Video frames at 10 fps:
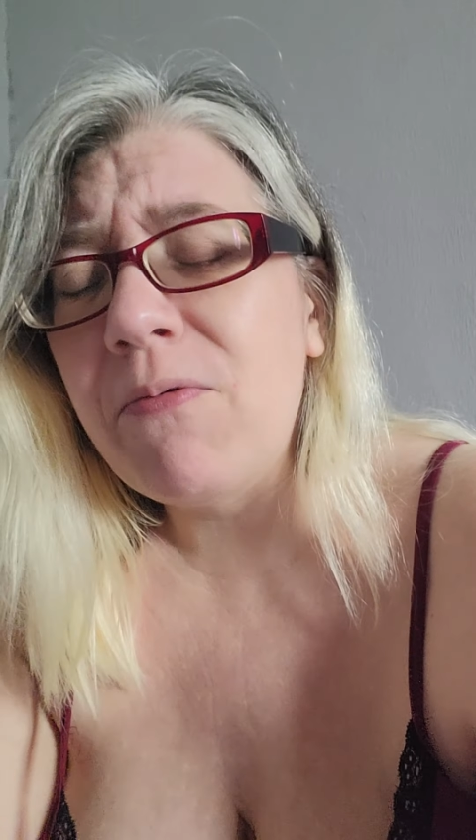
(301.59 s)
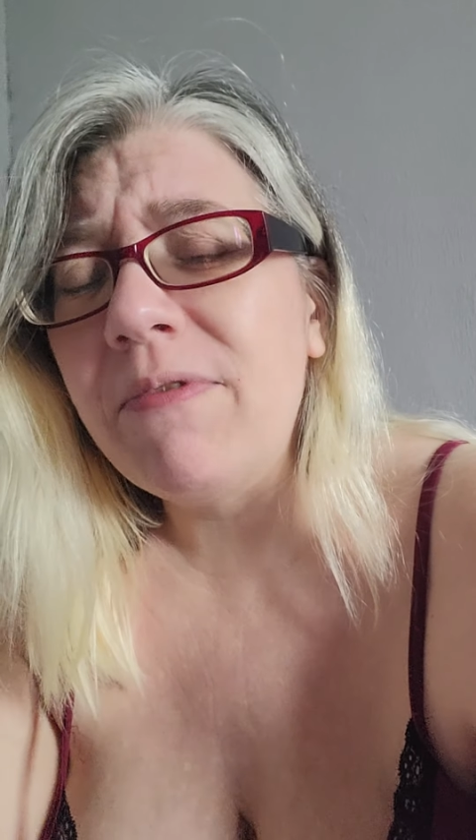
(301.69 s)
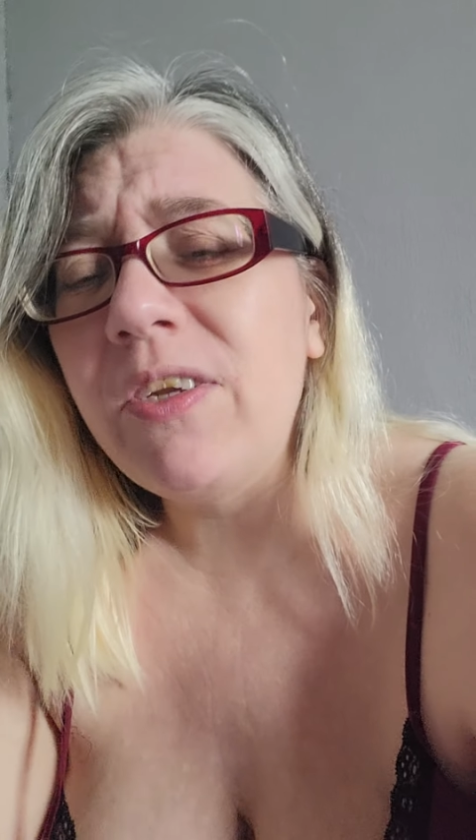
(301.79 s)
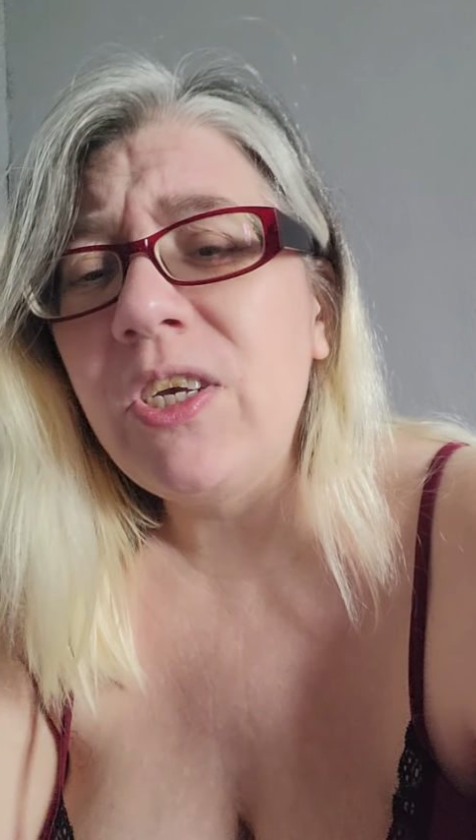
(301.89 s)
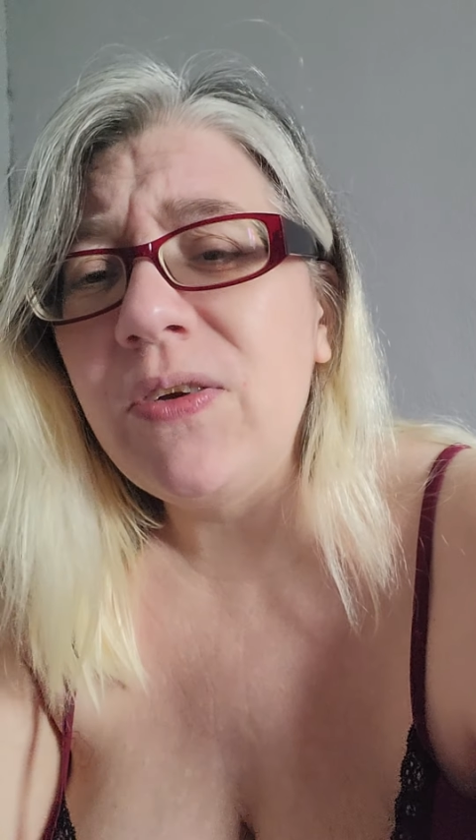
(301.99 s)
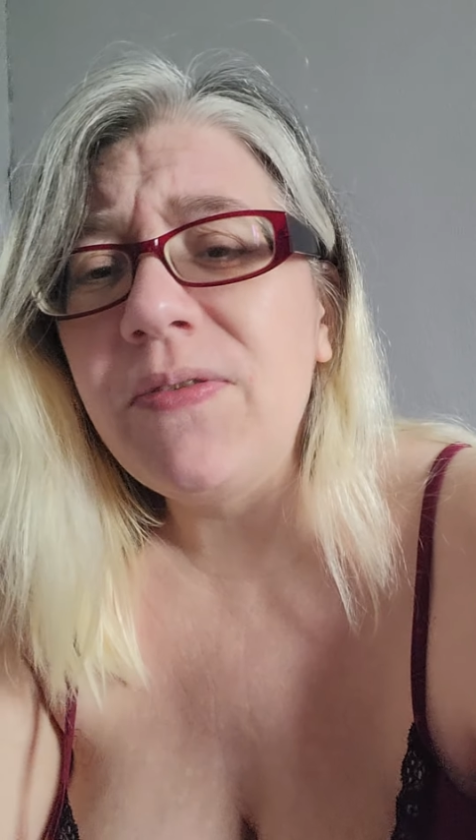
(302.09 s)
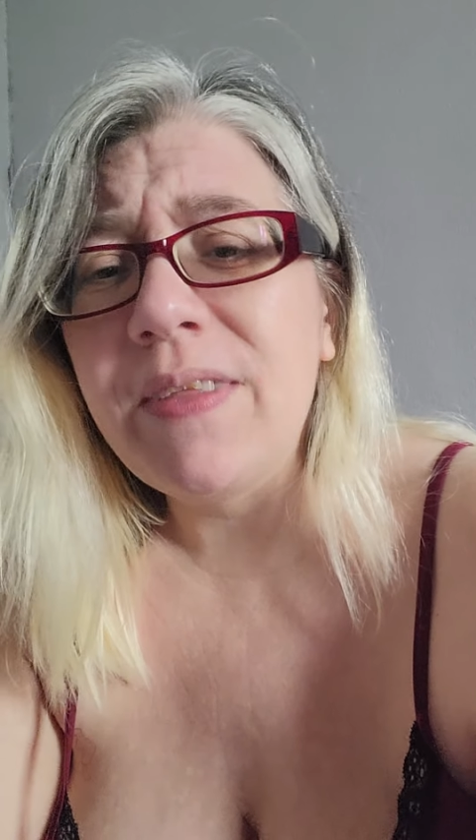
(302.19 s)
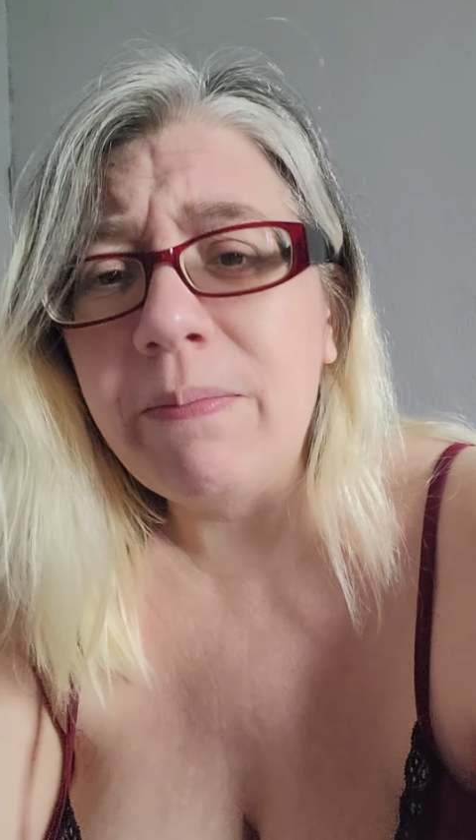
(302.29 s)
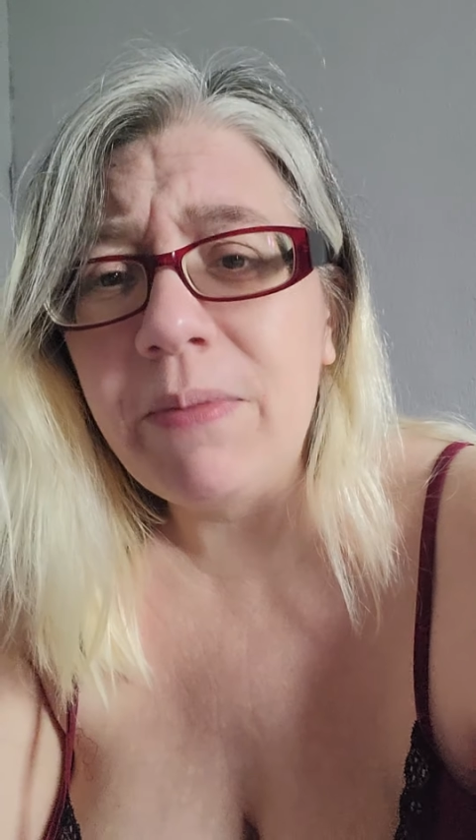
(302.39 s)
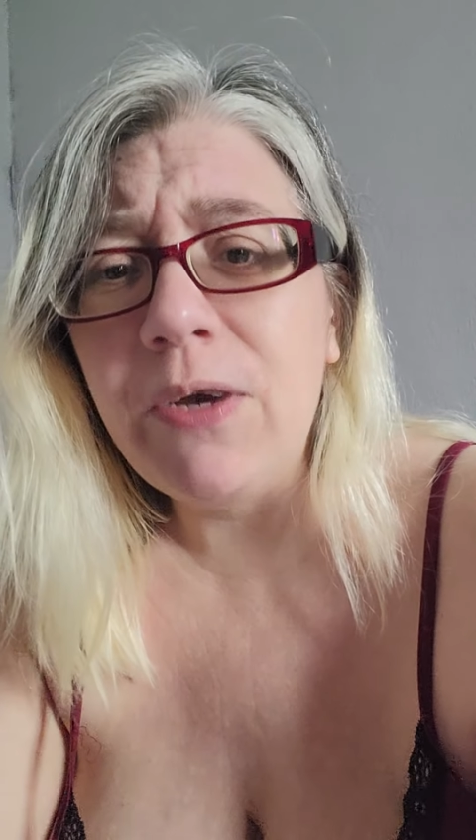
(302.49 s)
want to use
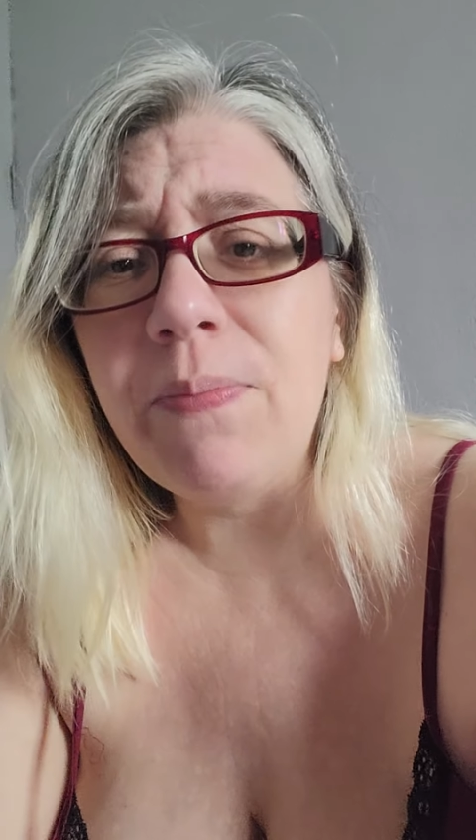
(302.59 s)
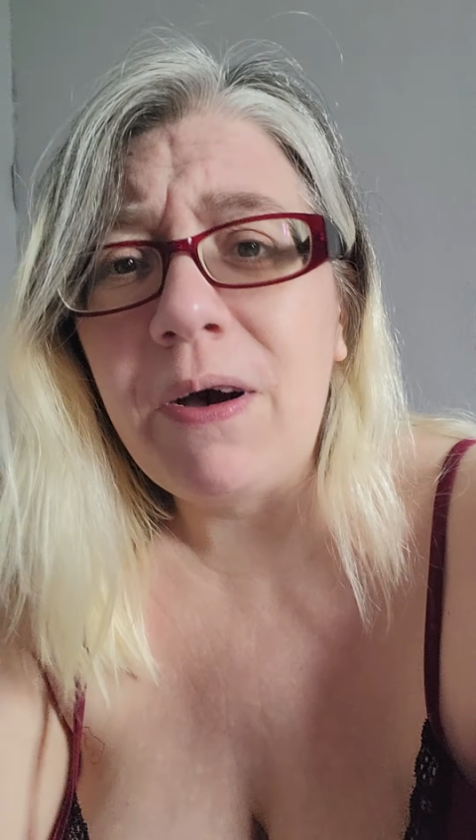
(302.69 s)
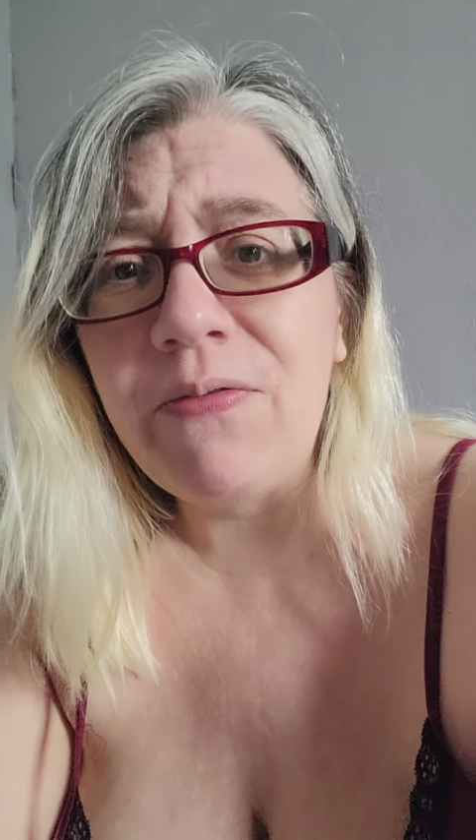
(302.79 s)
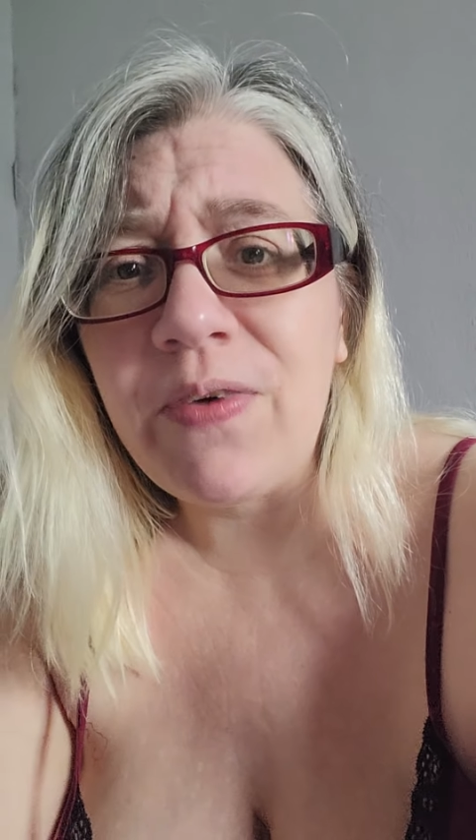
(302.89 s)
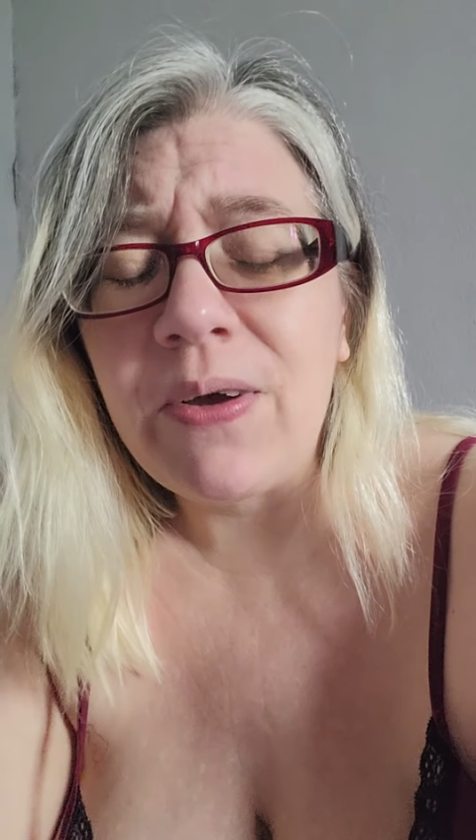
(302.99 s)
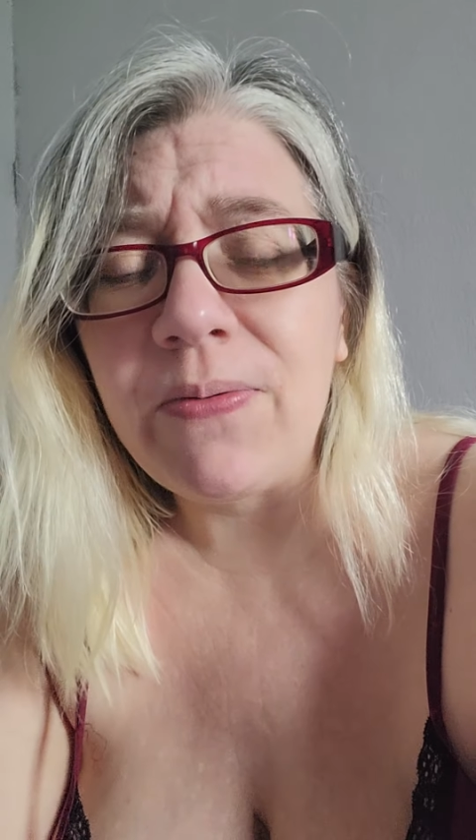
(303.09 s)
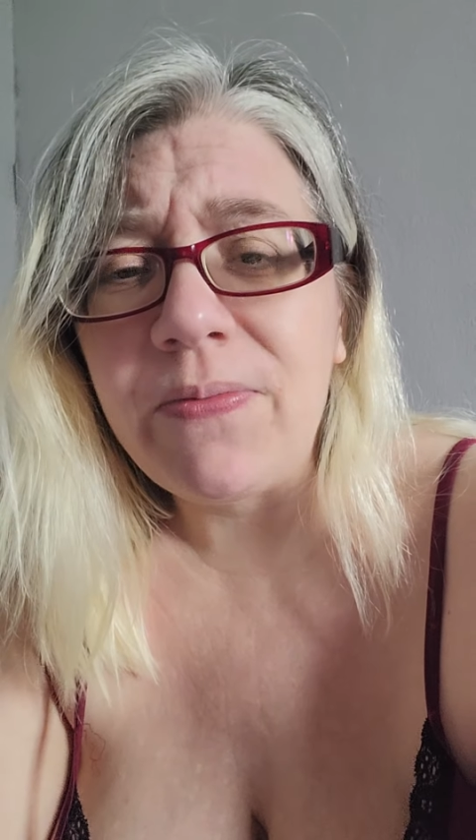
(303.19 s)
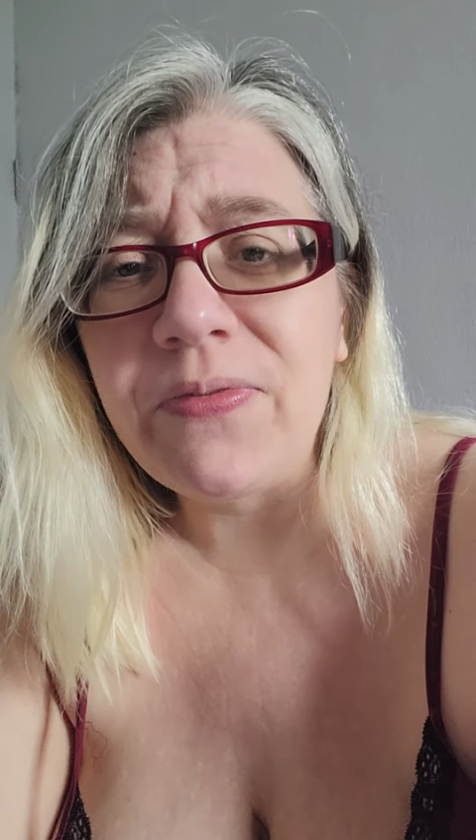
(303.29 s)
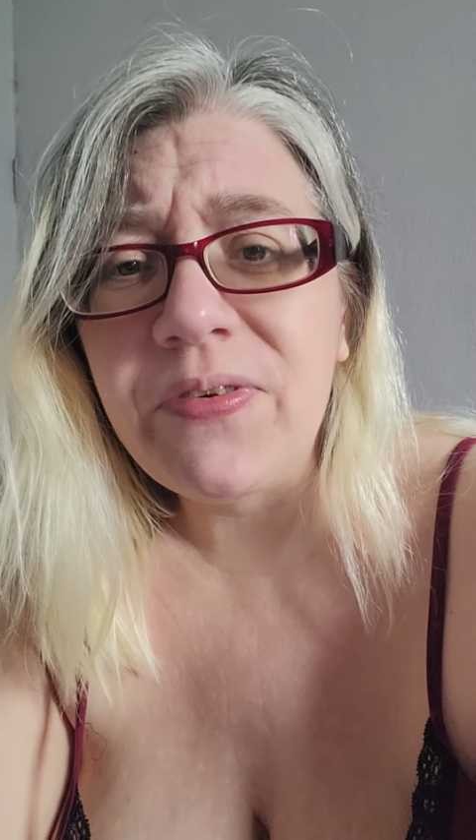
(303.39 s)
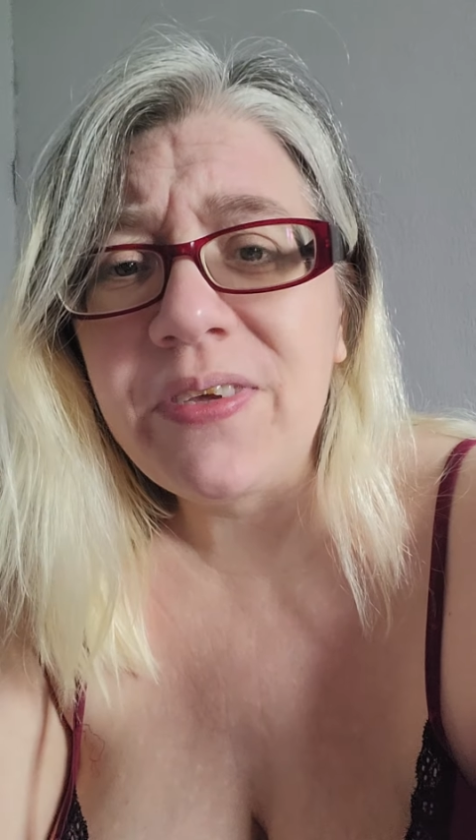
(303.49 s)
their mobile
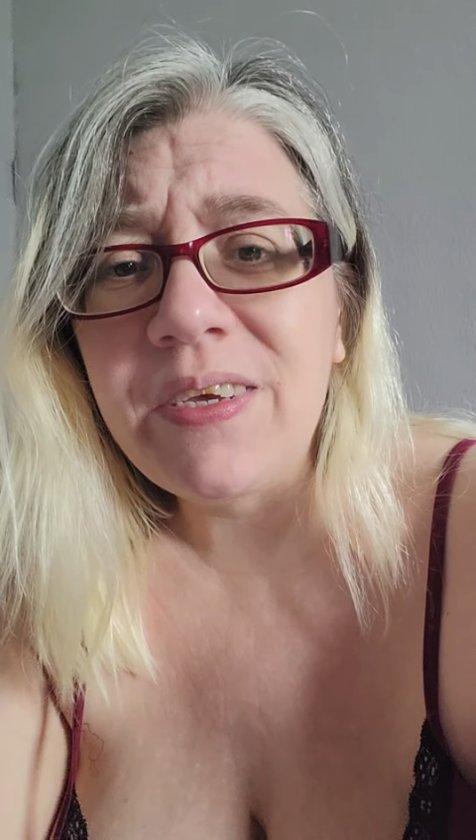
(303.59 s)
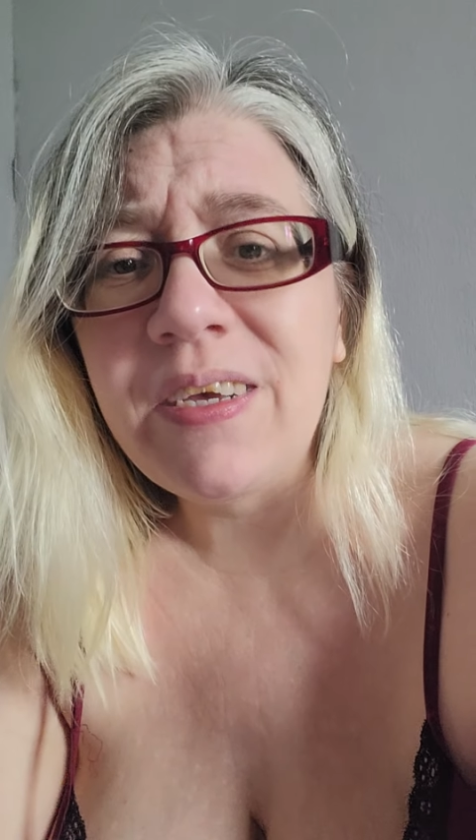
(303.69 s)
phones